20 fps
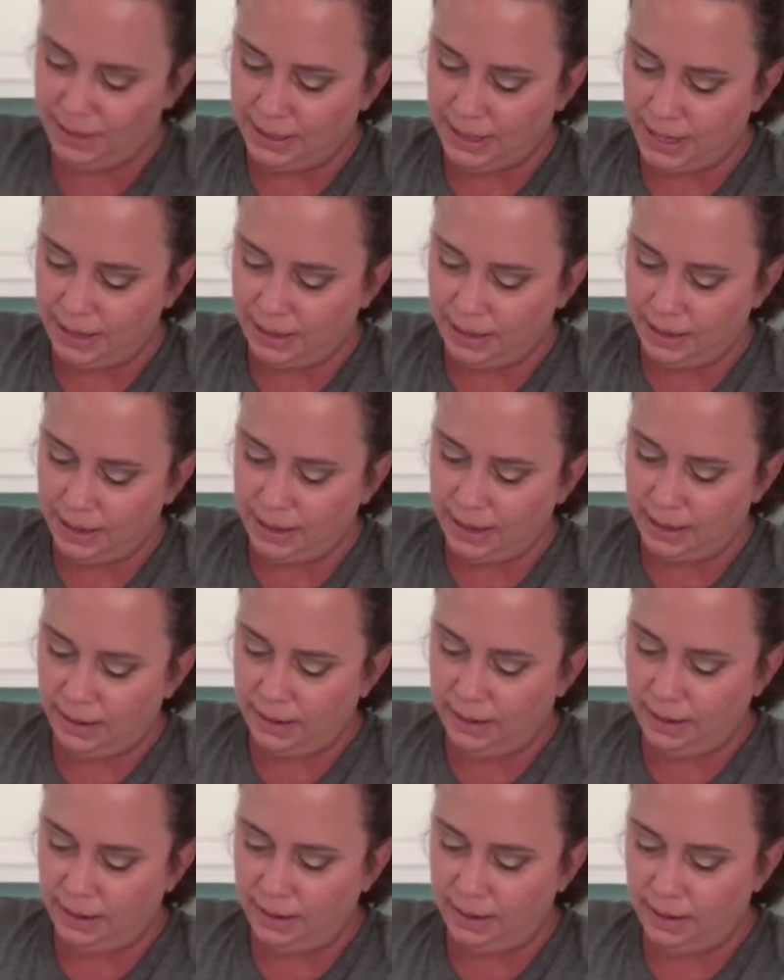Take that
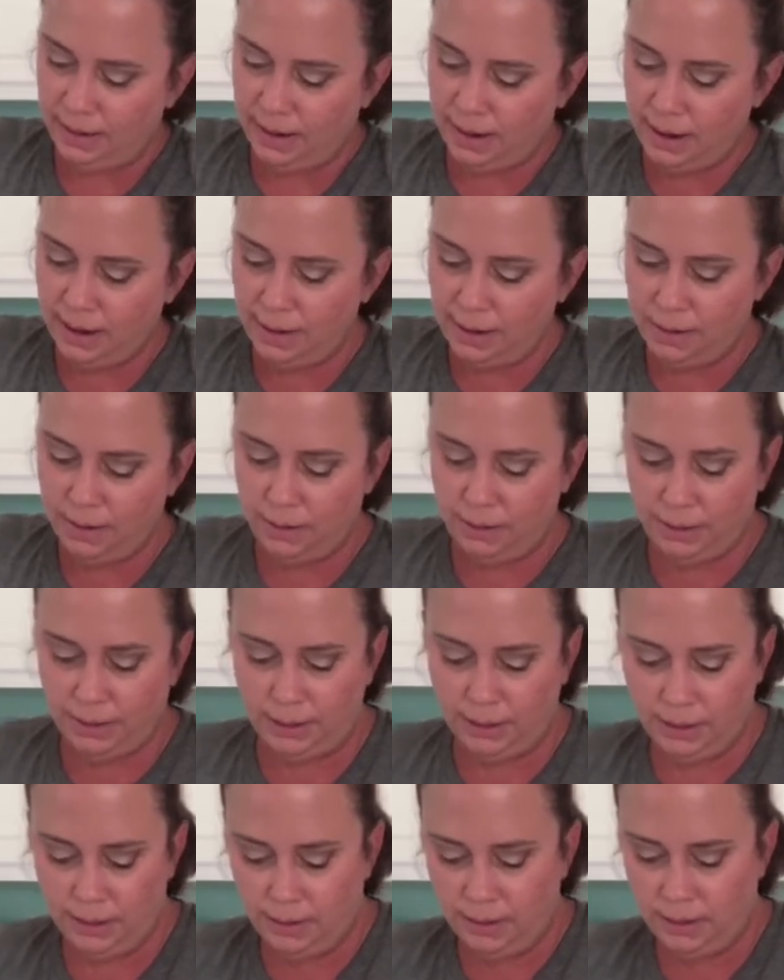out.
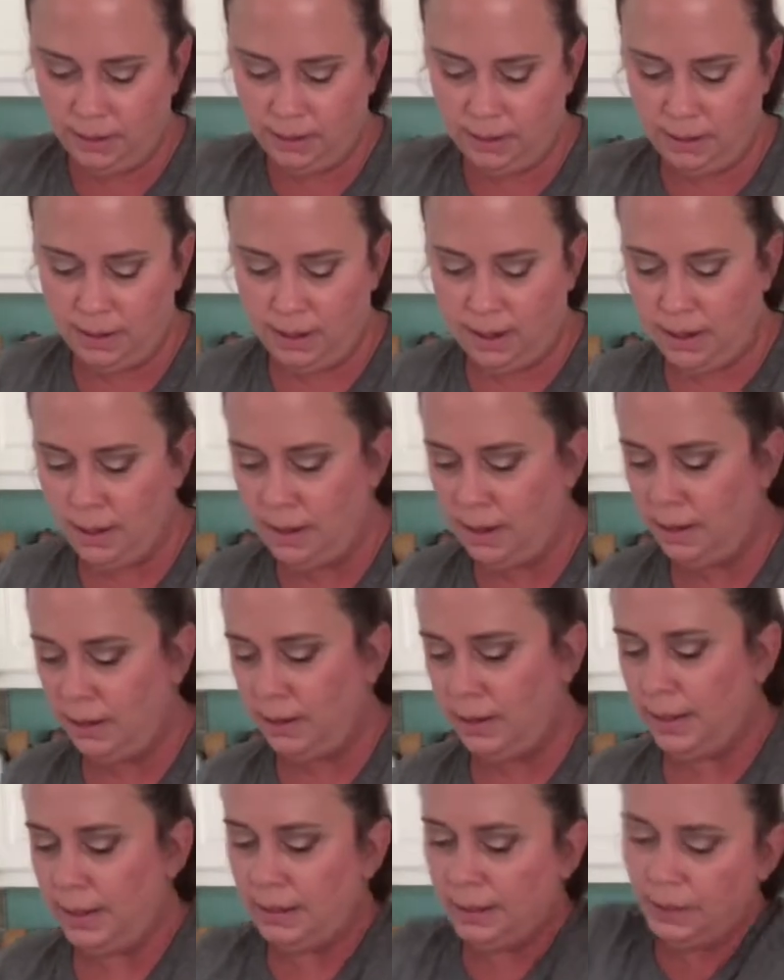
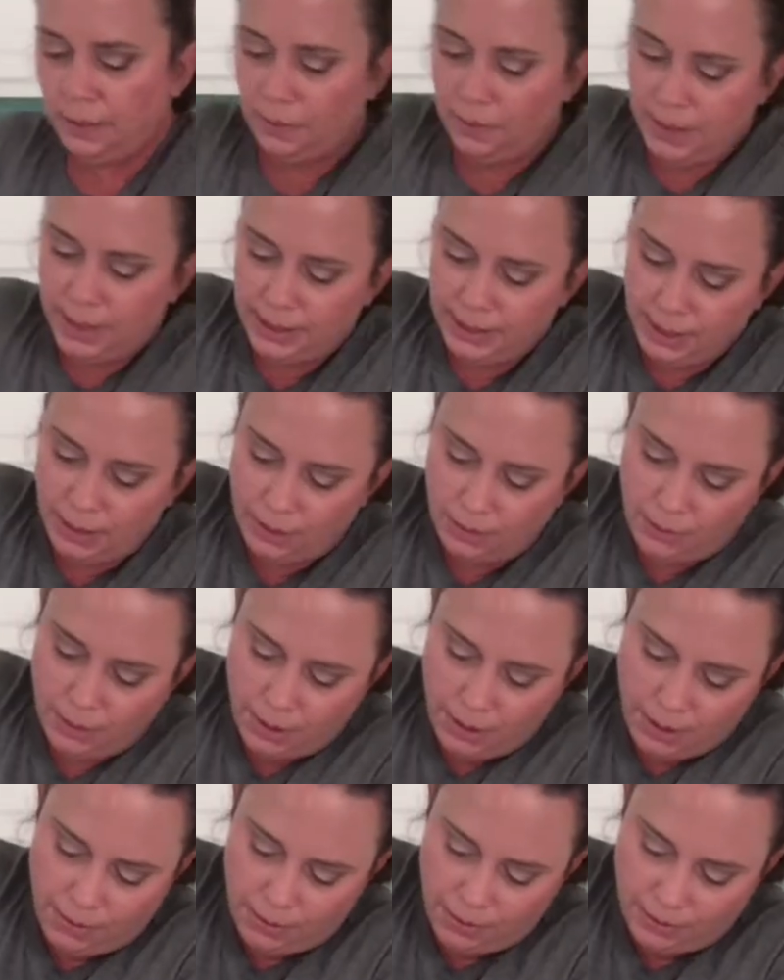Gonna squeeze it
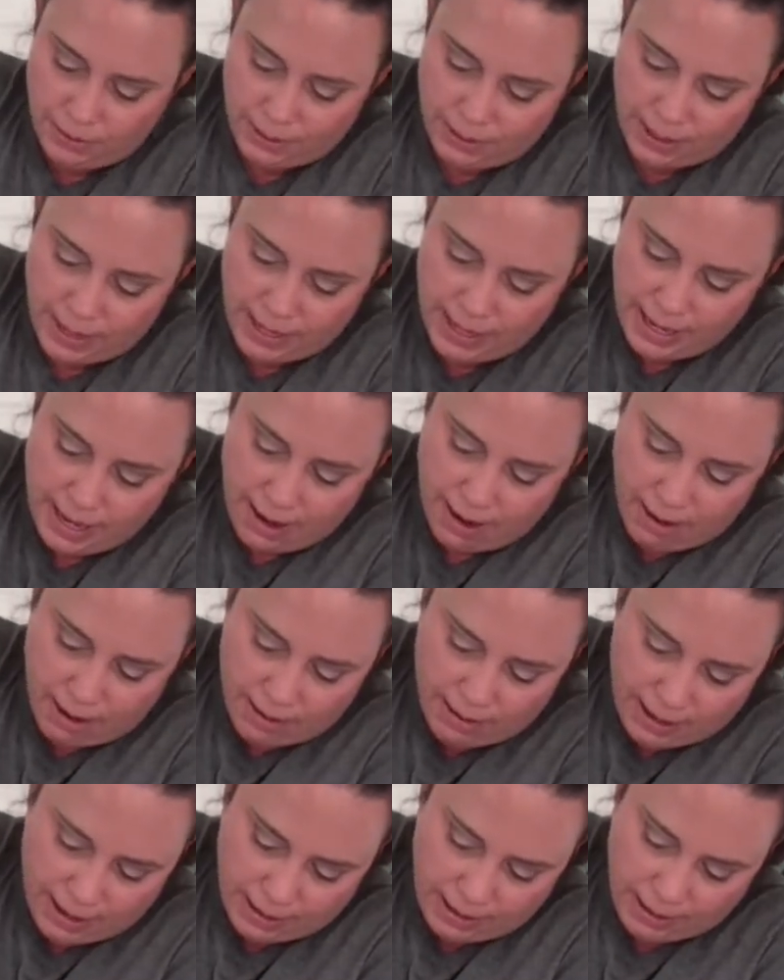through so you get
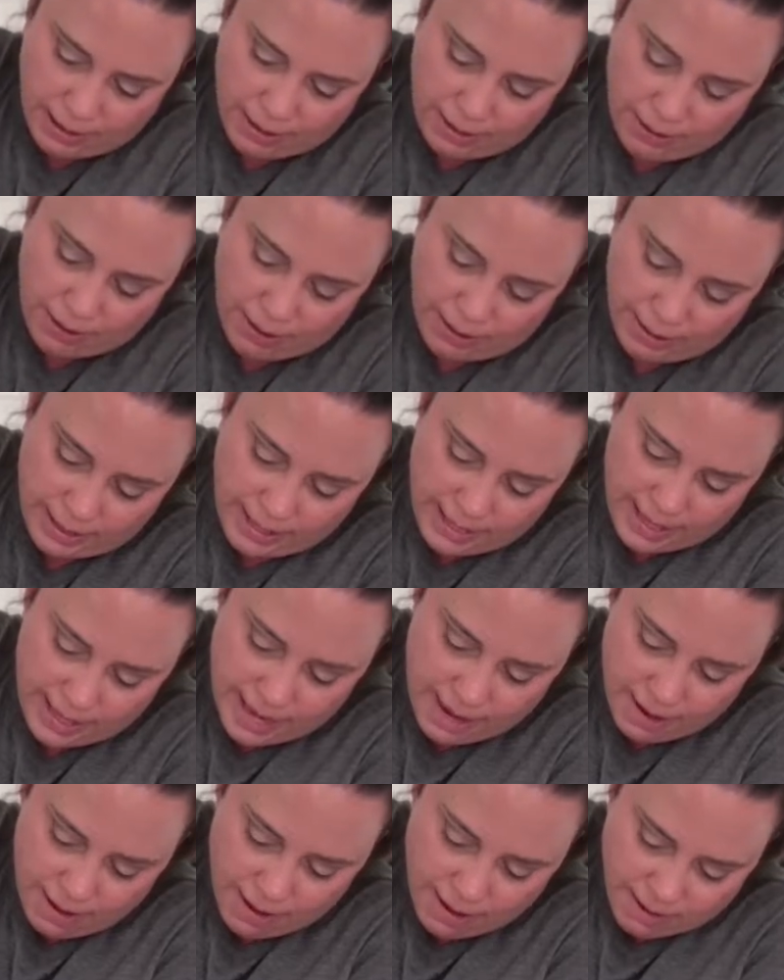all that good garlic in
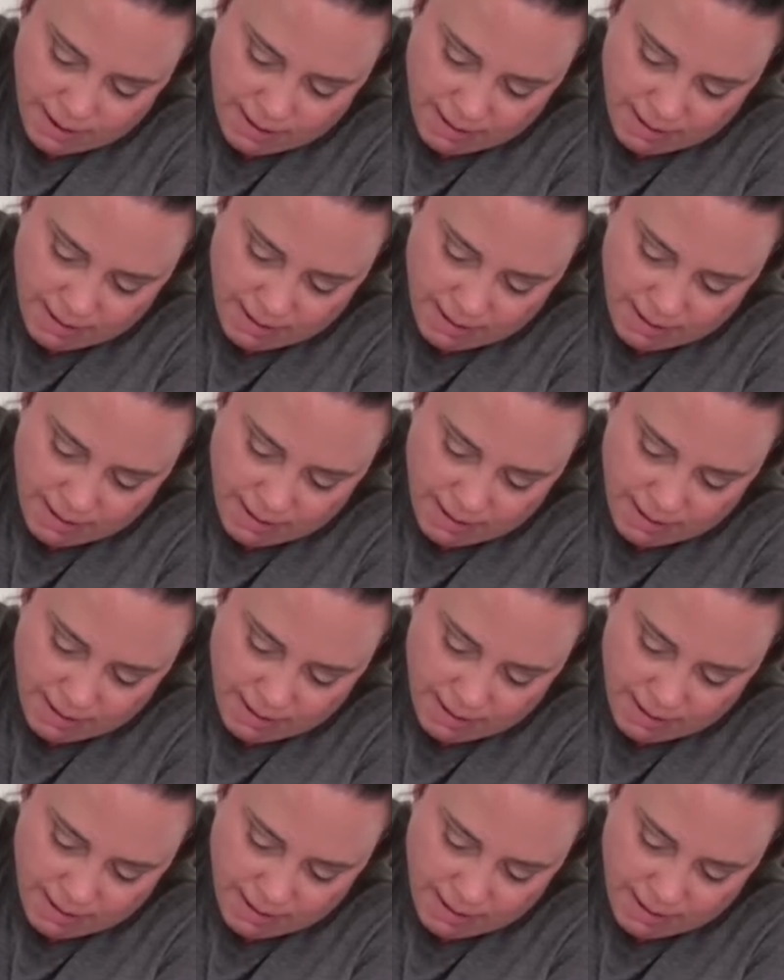there.